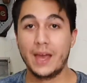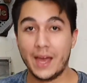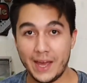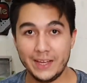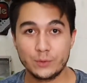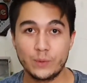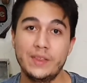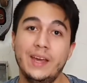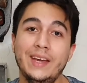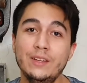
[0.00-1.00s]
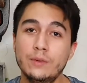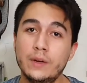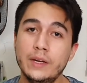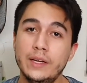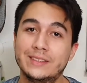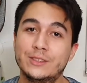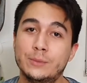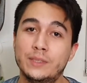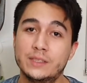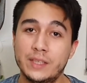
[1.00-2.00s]
And with the aid of our
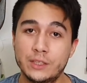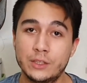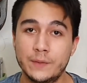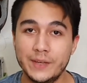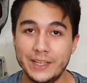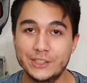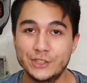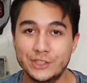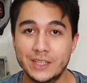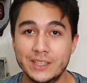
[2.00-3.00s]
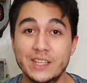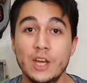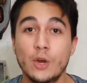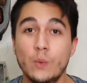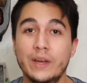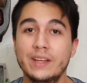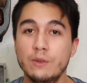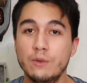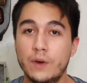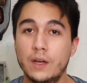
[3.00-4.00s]
instruments and our navigation charts, we
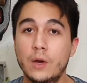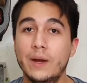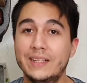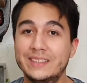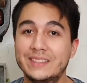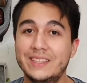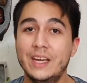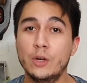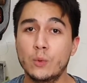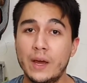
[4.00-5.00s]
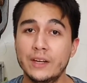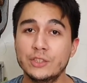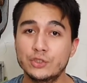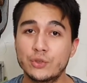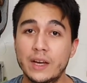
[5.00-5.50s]
can follow and stay right on track